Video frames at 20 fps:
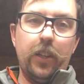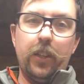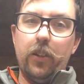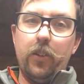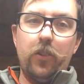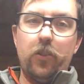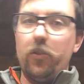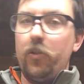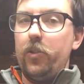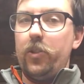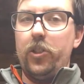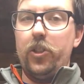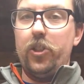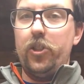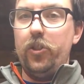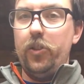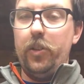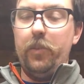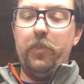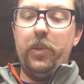down doors and
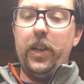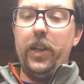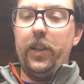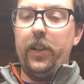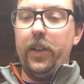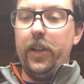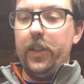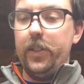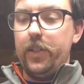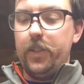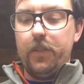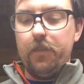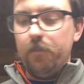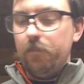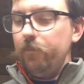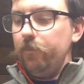shooting bad guys,